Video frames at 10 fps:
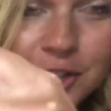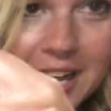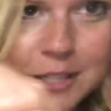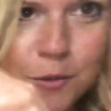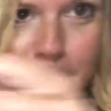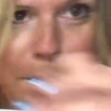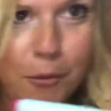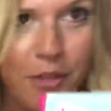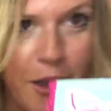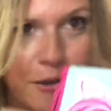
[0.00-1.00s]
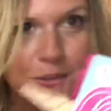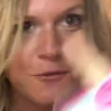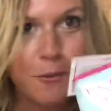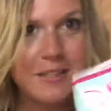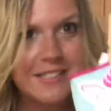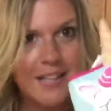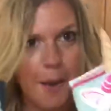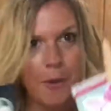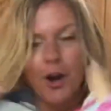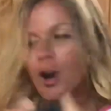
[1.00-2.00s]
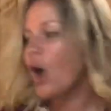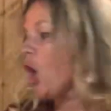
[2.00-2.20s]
Do you guys remember those from this summer?